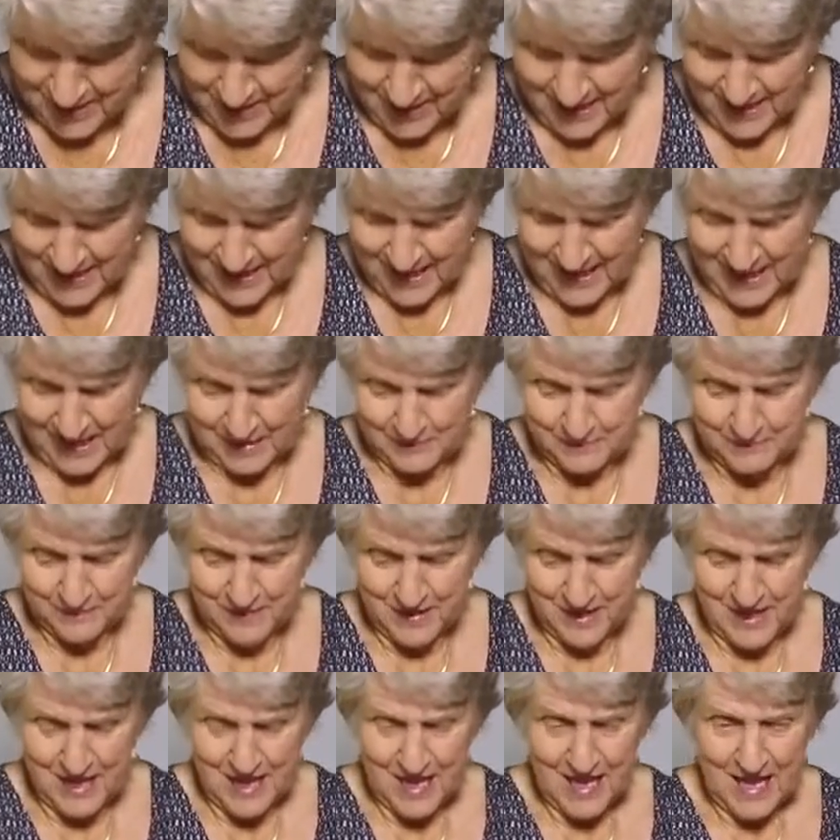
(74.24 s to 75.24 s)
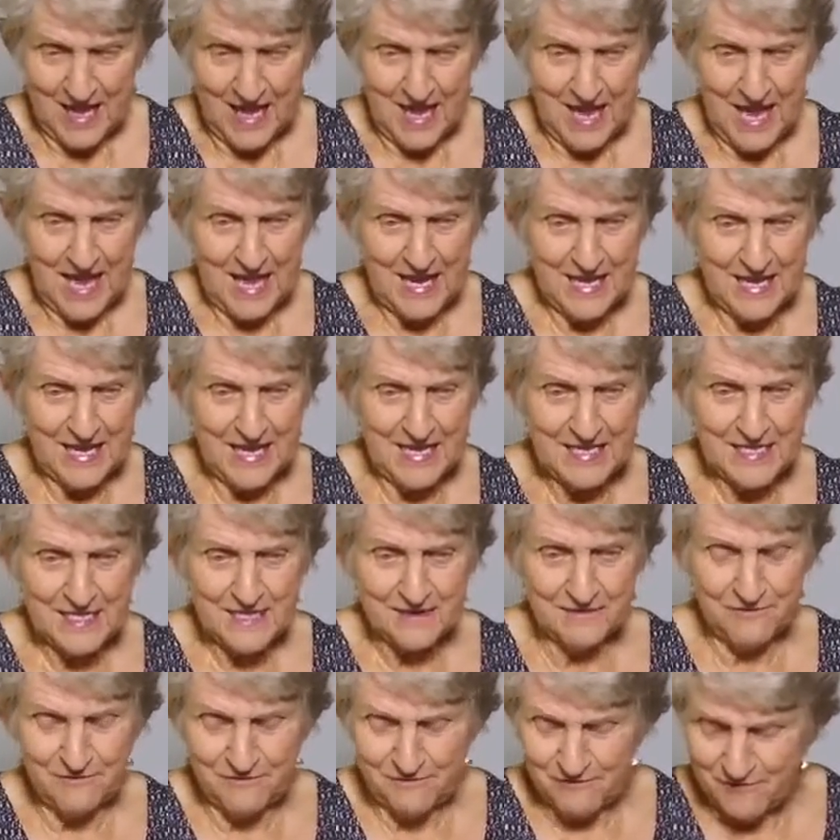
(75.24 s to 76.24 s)
And it's
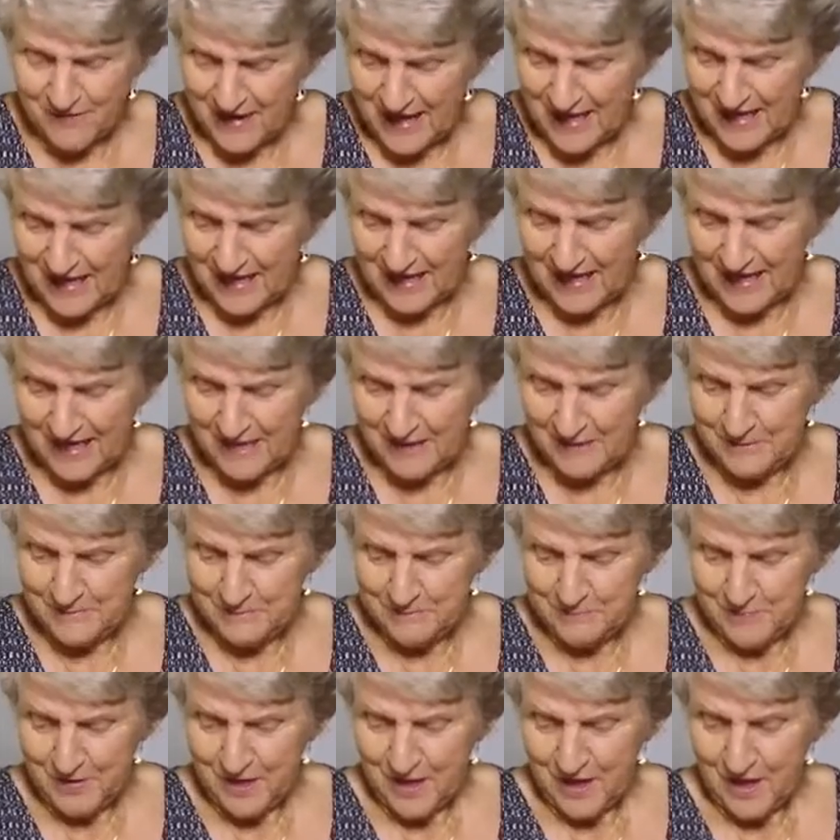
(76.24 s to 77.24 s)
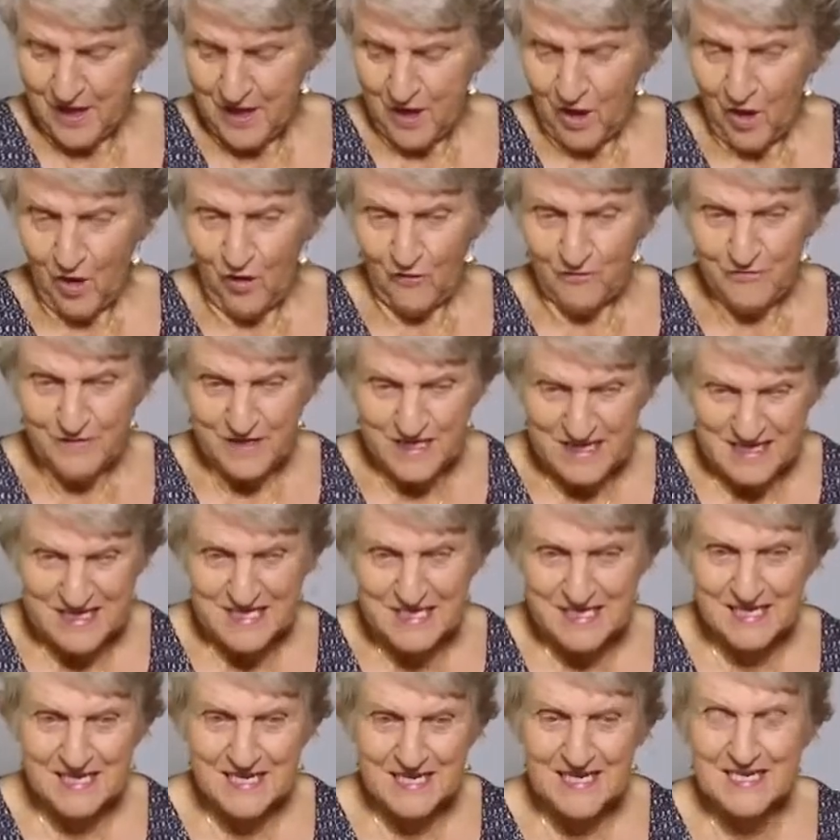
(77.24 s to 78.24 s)
a feeling of
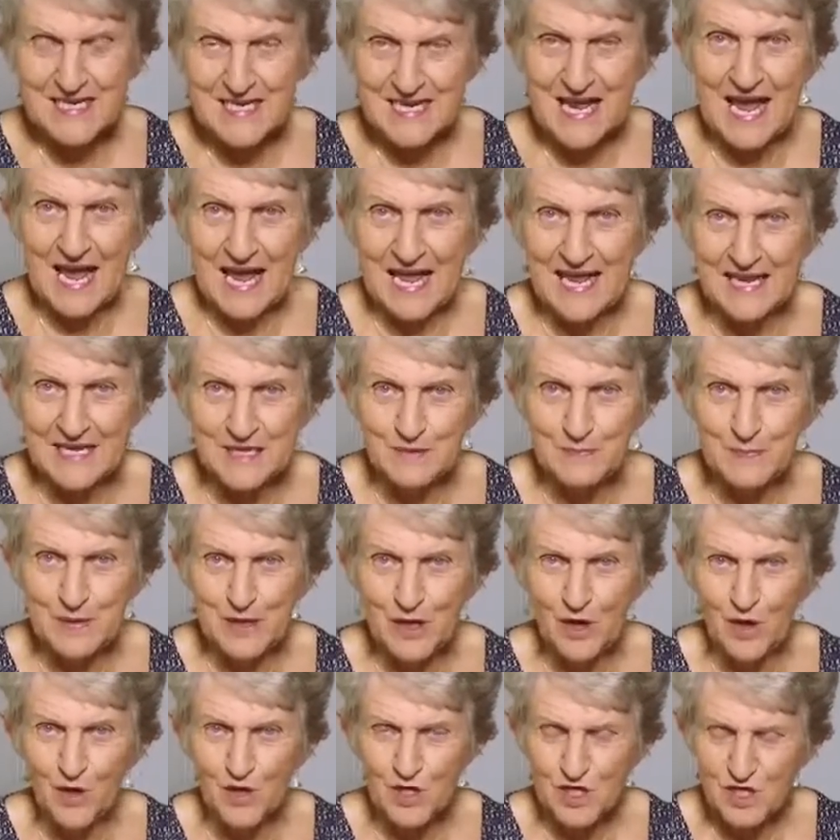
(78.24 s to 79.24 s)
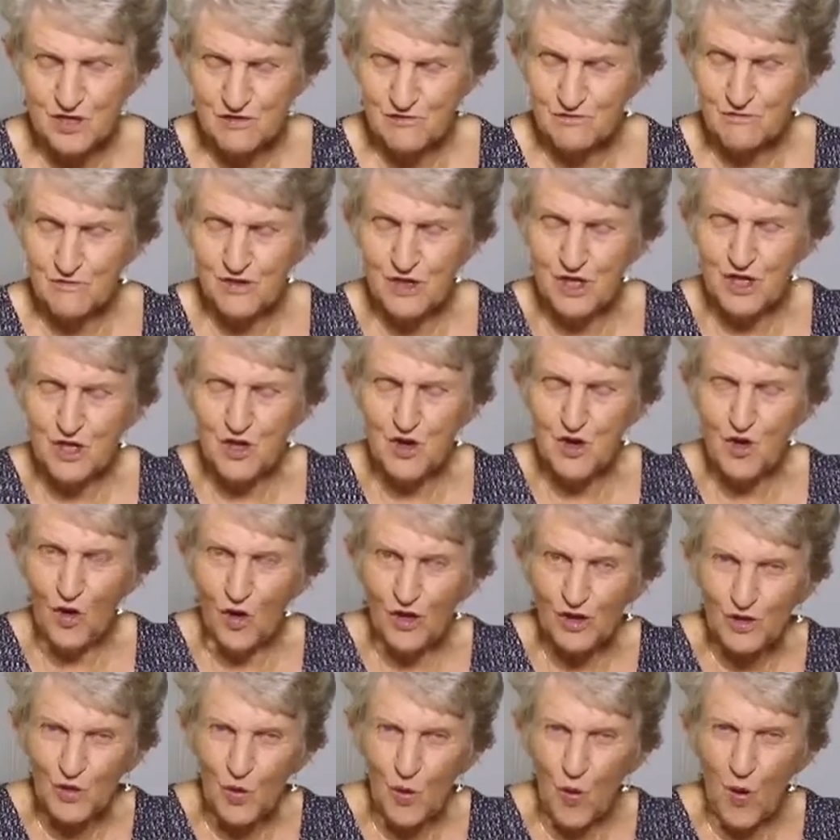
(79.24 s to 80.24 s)
discontent because you're
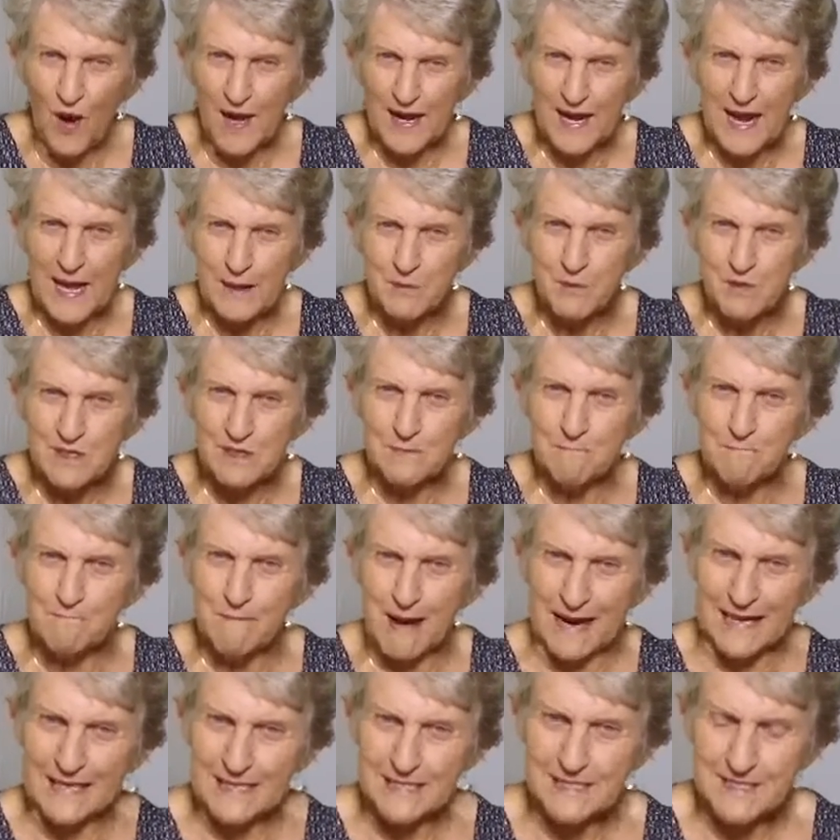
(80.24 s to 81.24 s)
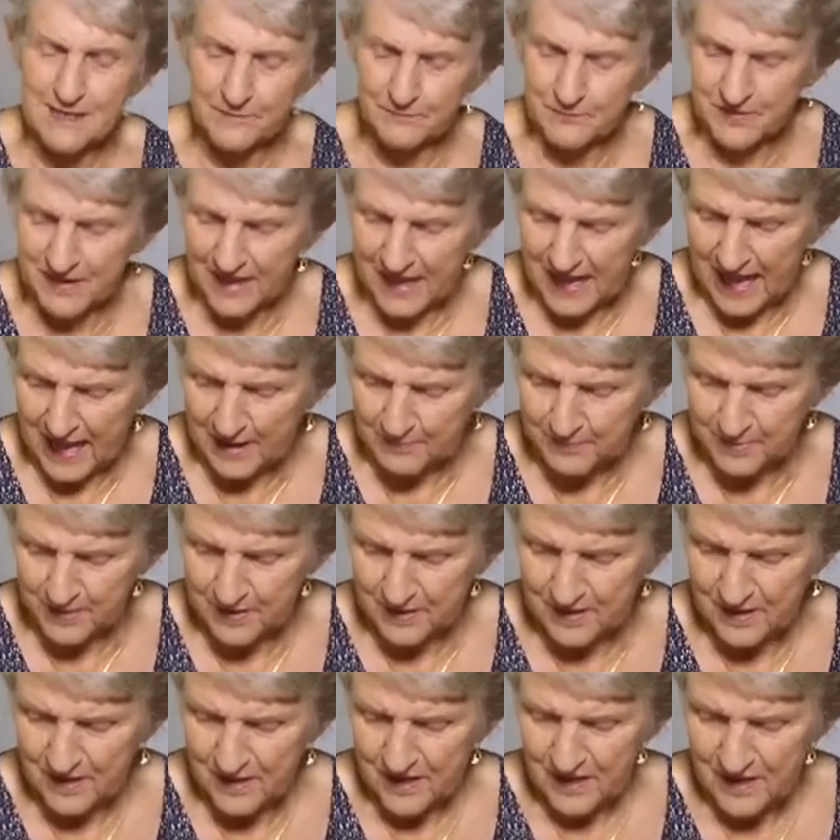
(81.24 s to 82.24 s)
not quite able to make something
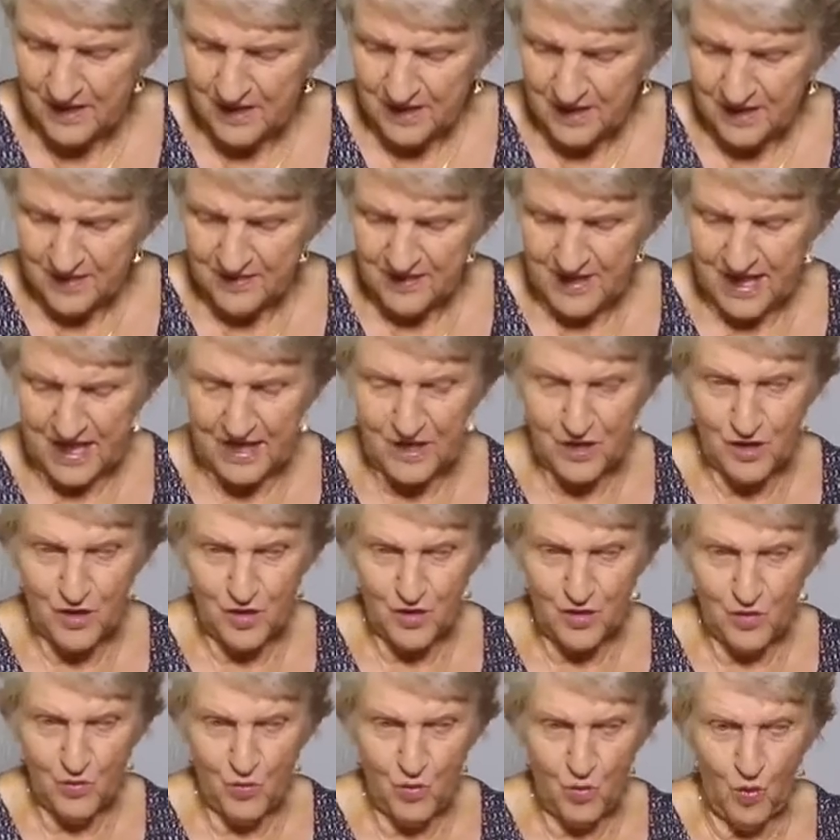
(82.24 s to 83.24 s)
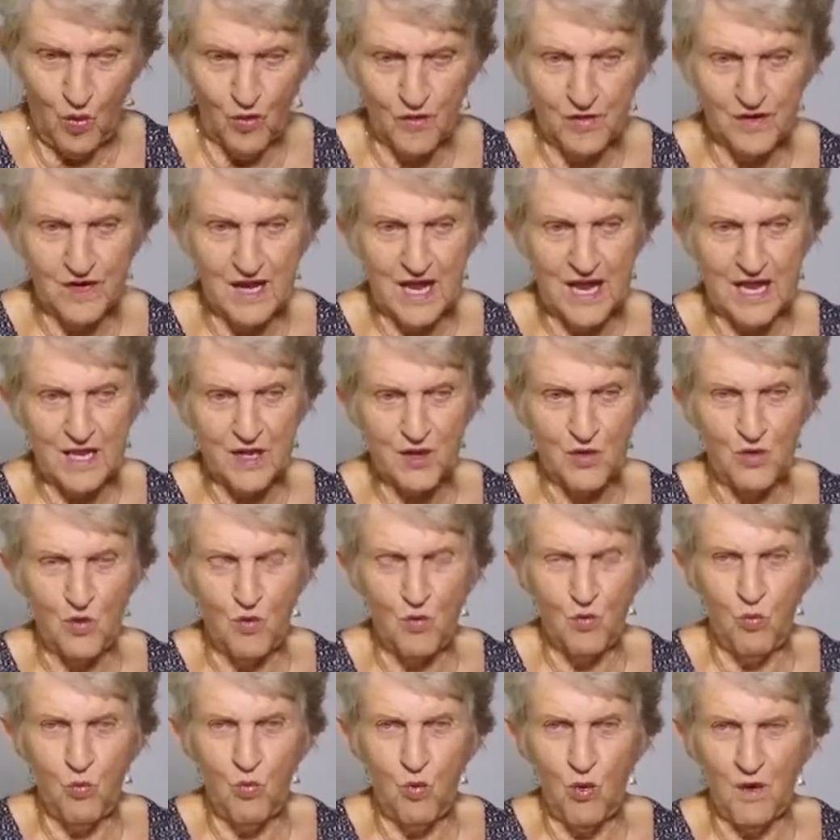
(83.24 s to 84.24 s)
happen that you want, and
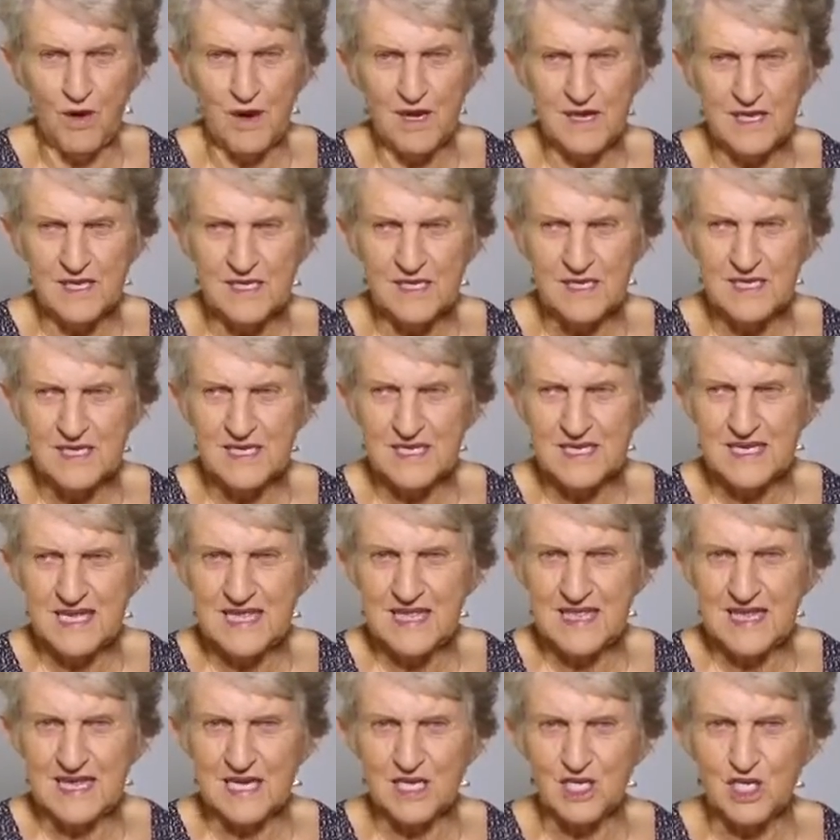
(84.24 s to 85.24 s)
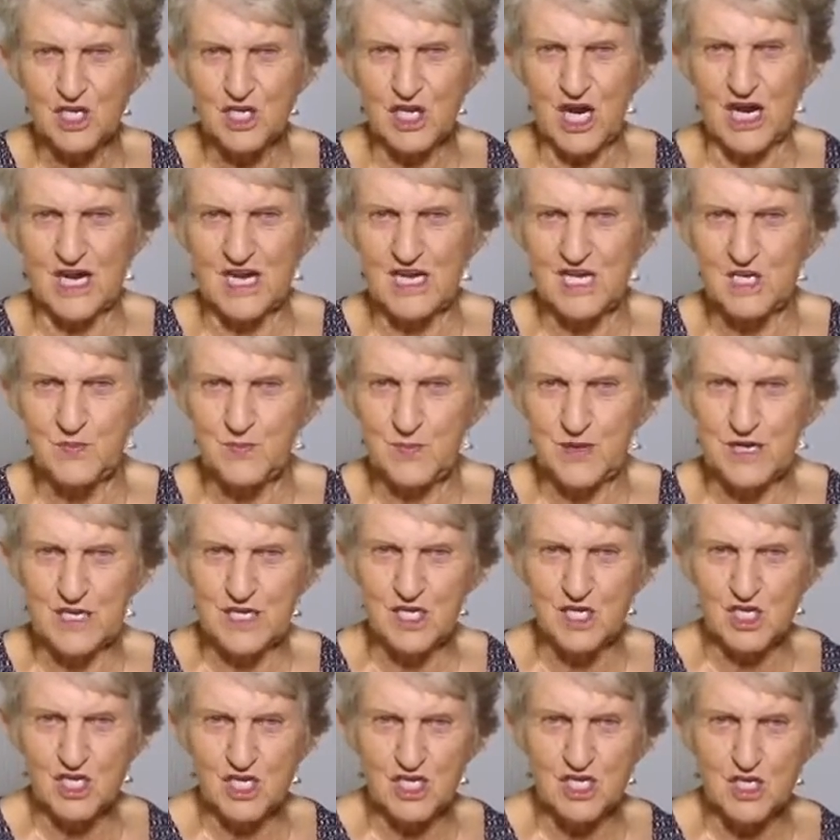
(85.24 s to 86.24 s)
you're wanting to see that change, but
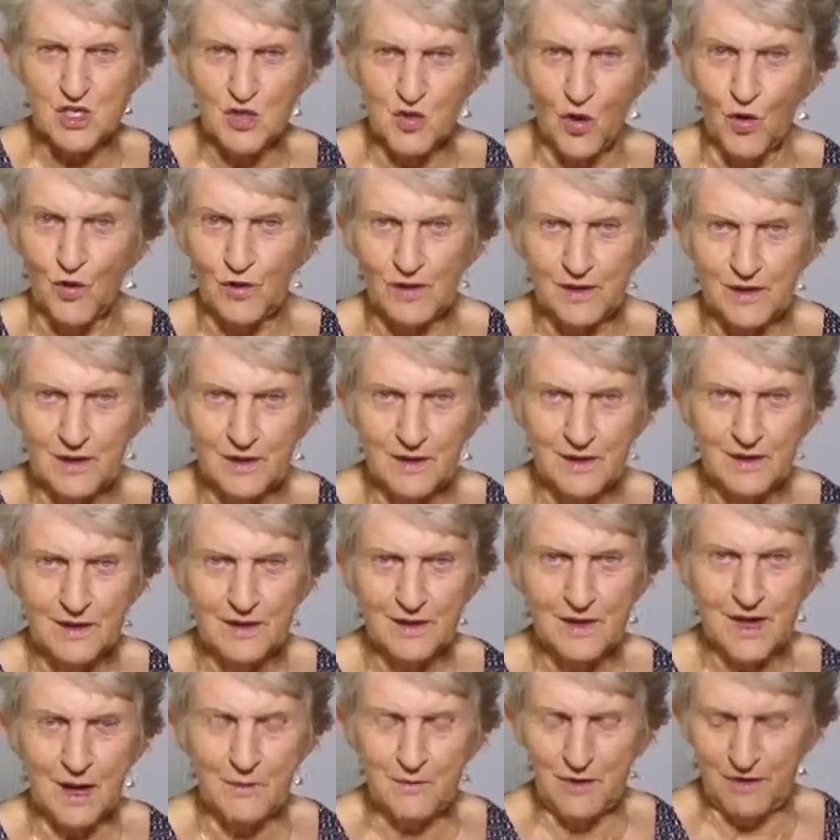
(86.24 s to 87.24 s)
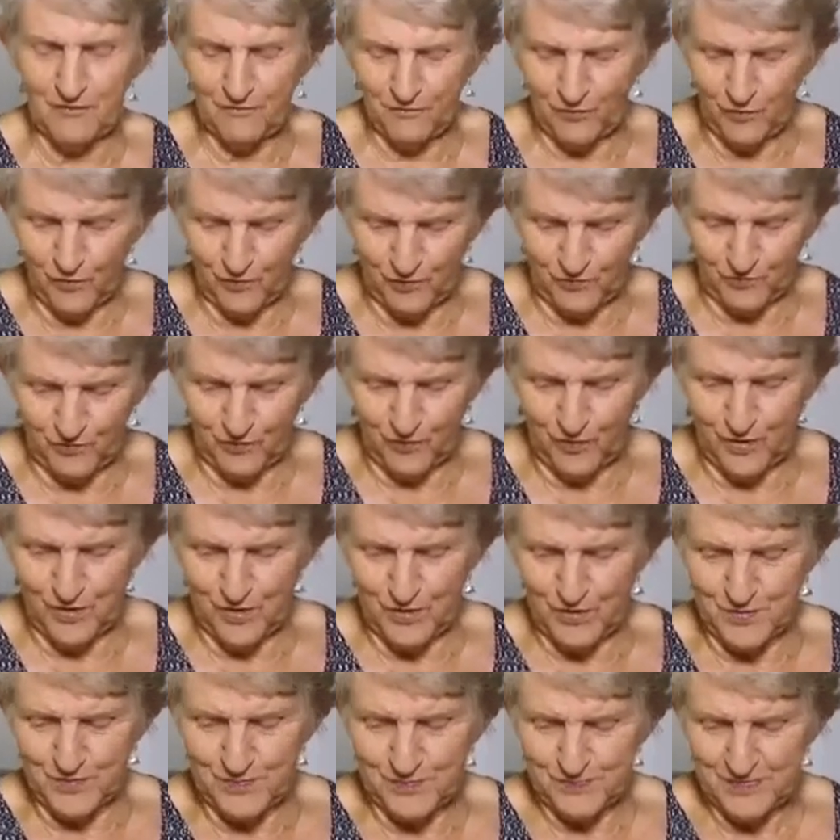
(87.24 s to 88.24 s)
it's just not coming forth for you.